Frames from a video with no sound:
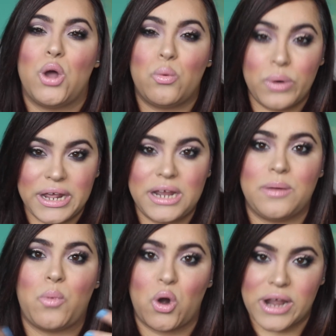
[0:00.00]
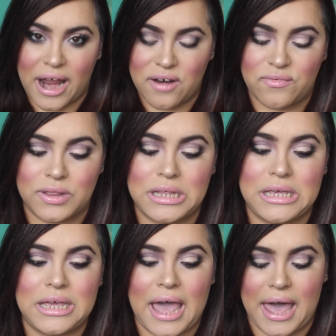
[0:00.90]
read more
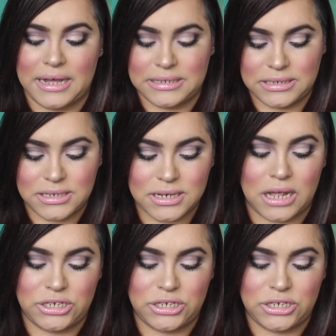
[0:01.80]
carefully and